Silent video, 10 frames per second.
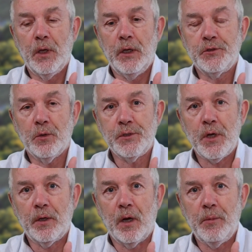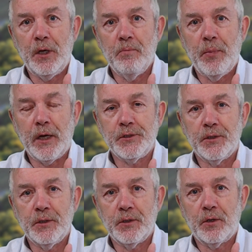It's also going to be
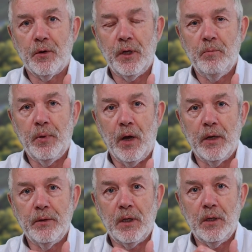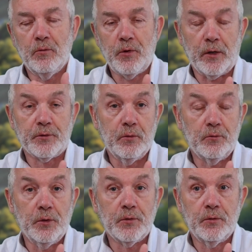impacted a degree by the
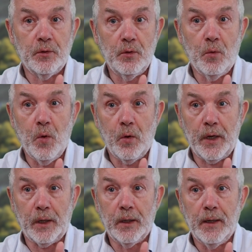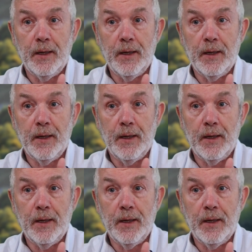route that you're walking.